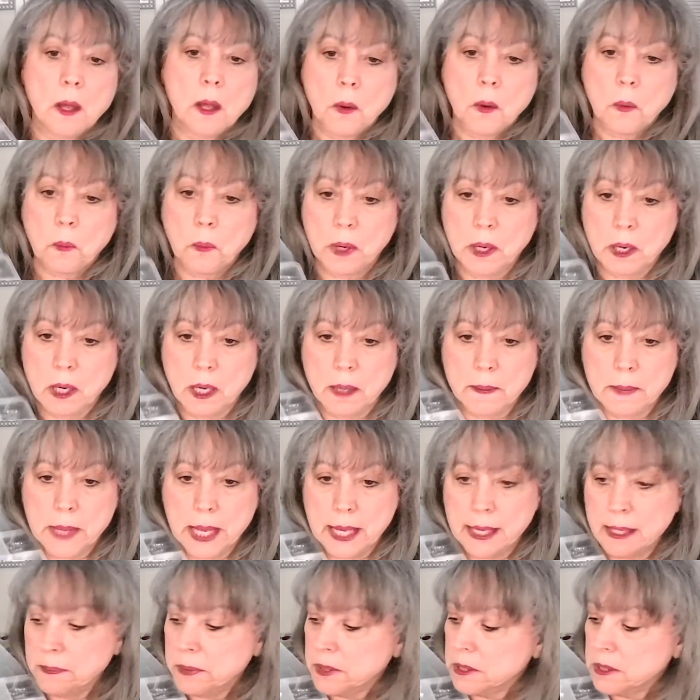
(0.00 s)
where I'm
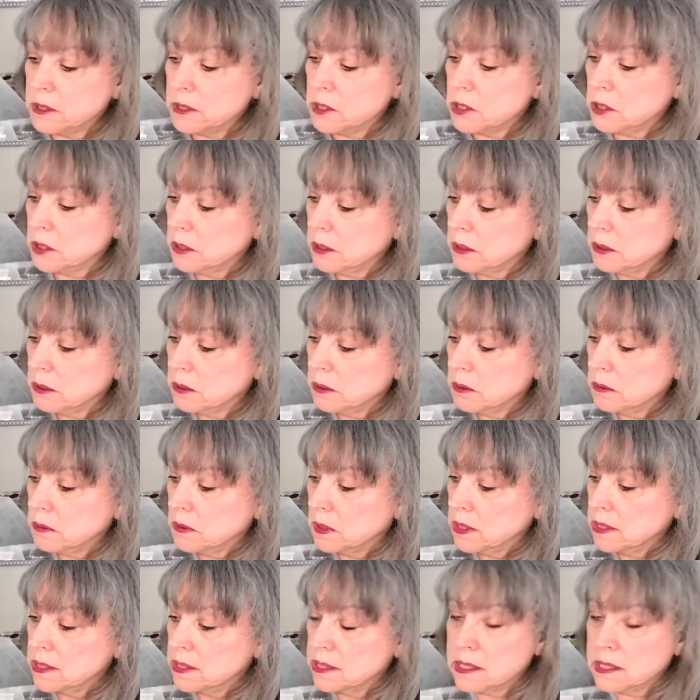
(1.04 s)
able to
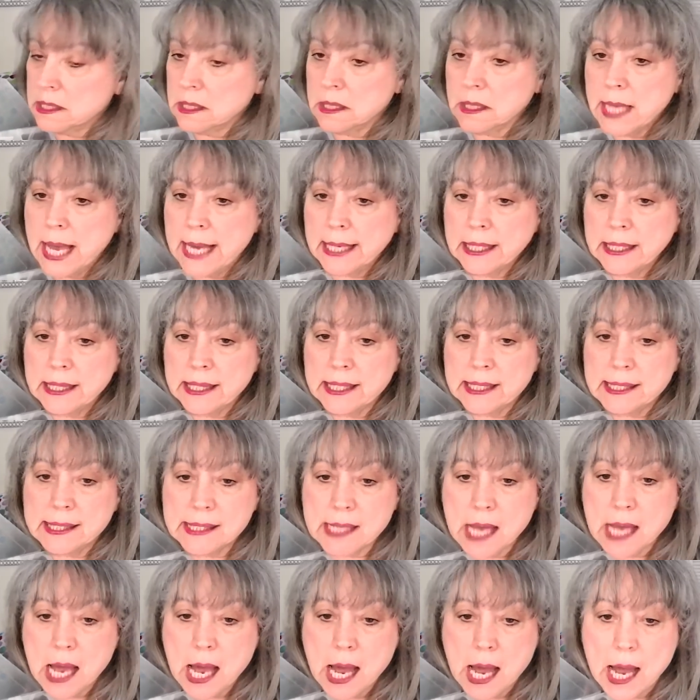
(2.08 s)
select the
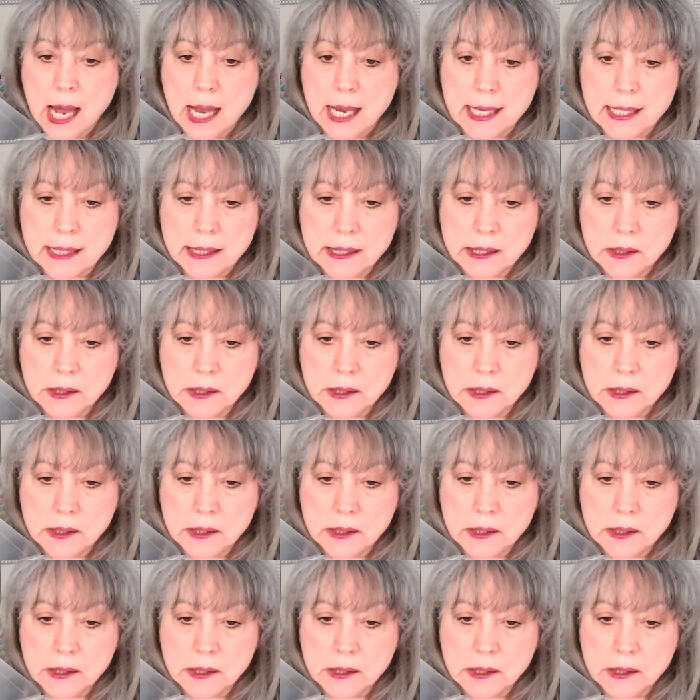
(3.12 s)
size.